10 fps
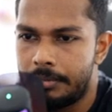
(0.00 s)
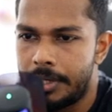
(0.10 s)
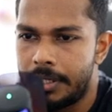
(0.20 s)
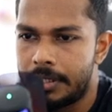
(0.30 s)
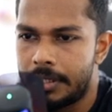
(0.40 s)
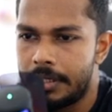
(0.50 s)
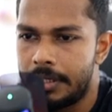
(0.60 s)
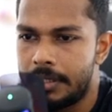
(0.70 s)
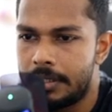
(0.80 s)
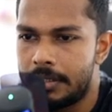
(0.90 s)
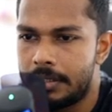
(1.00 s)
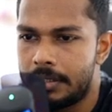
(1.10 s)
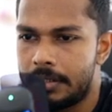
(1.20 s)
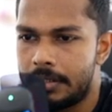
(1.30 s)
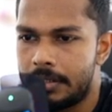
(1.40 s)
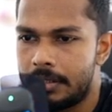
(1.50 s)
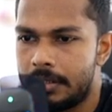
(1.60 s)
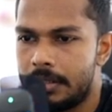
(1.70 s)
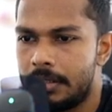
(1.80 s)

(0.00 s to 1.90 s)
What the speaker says: print edits.